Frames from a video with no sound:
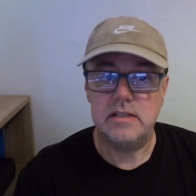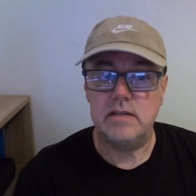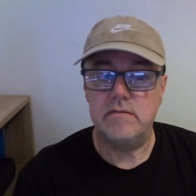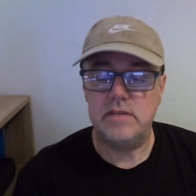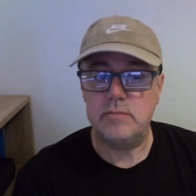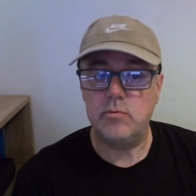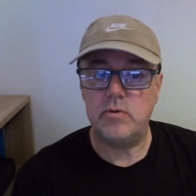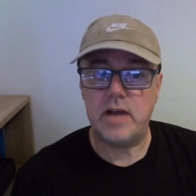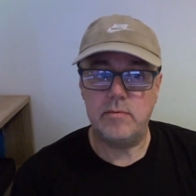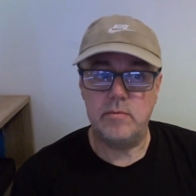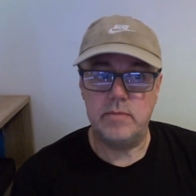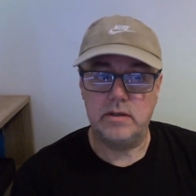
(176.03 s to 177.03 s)
invisible
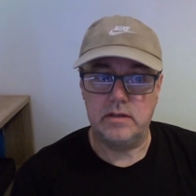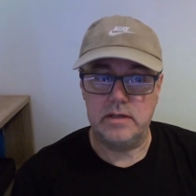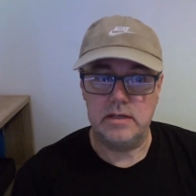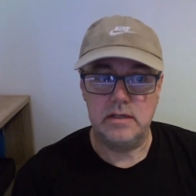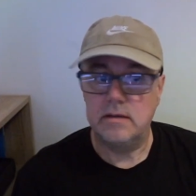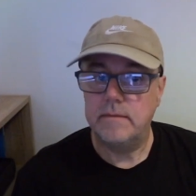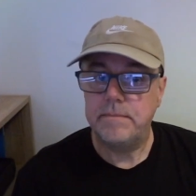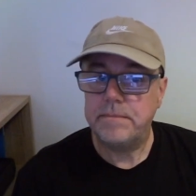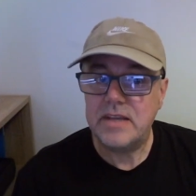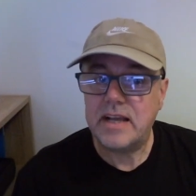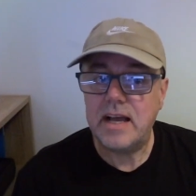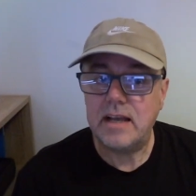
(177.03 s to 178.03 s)
capability.
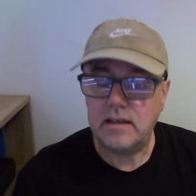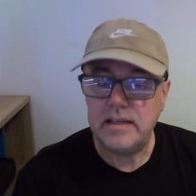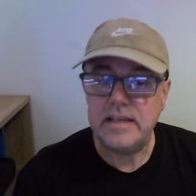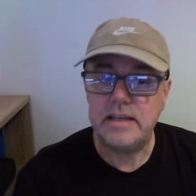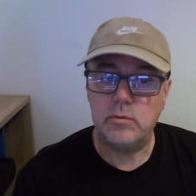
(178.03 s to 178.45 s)
You can't lead